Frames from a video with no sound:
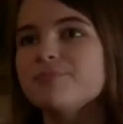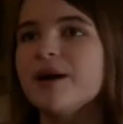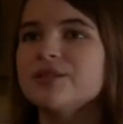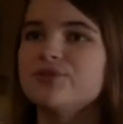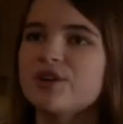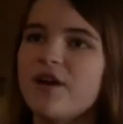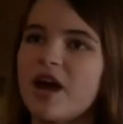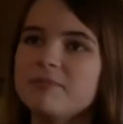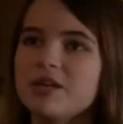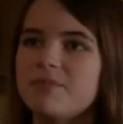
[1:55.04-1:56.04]
Pastor Jeff
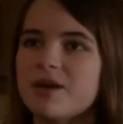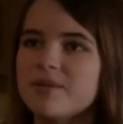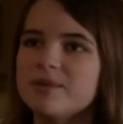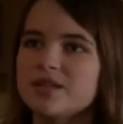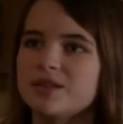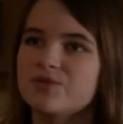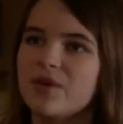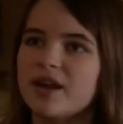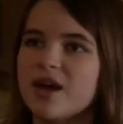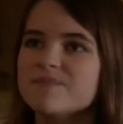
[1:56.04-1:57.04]
hired me to babysit this
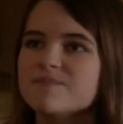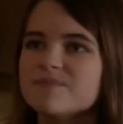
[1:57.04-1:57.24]
Friday.